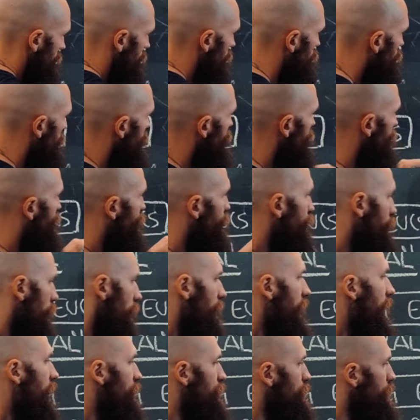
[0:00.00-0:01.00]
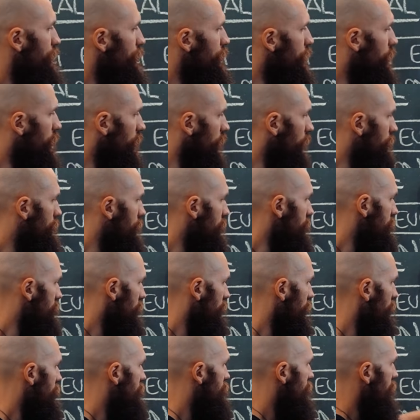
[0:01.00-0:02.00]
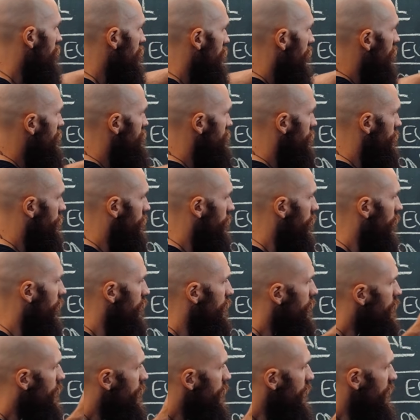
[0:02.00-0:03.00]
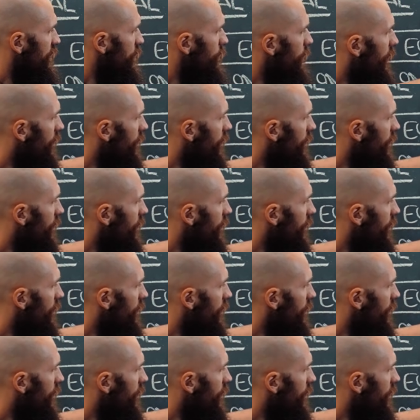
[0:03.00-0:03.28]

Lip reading: So when you're pruning the actual eucalyptus, let's say that's our cut, you